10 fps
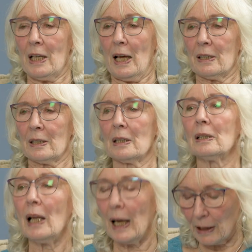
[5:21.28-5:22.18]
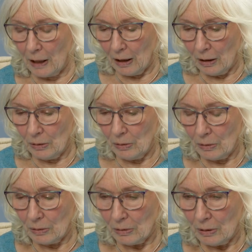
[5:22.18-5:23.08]
tense and let go,
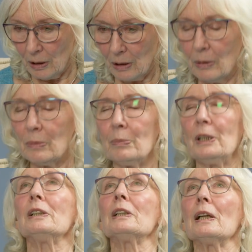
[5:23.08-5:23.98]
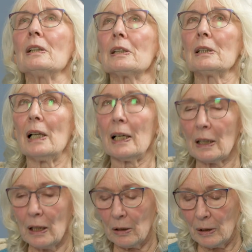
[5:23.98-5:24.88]
be tense and
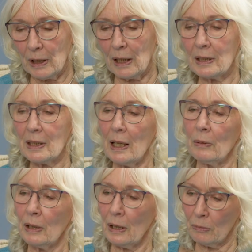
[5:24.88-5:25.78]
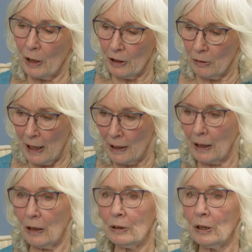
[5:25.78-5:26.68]
let go, and then say, and then when you let
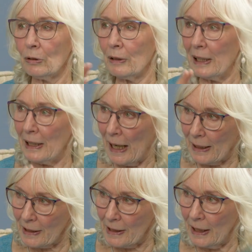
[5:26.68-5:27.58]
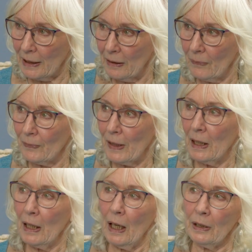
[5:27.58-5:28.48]
go, you're relaxing.
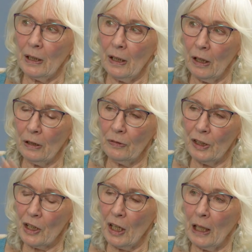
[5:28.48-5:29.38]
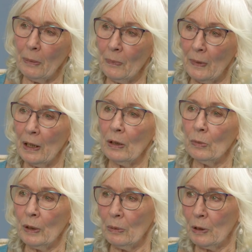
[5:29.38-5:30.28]
And then over time,
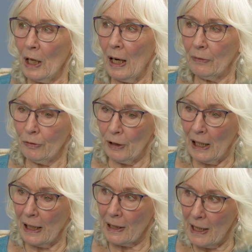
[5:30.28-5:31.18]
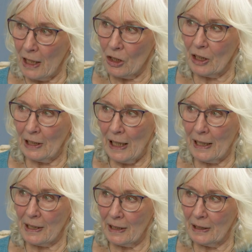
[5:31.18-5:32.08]
we would have relaxation
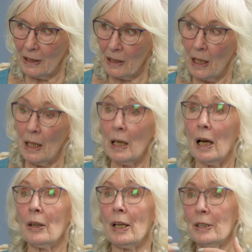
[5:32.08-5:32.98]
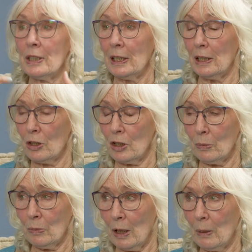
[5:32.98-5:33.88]
lessons mm-hmm. and then teach
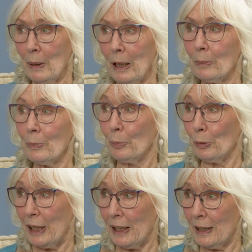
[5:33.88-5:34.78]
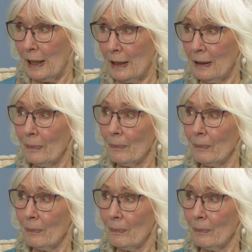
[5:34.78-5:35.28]
them about breathing.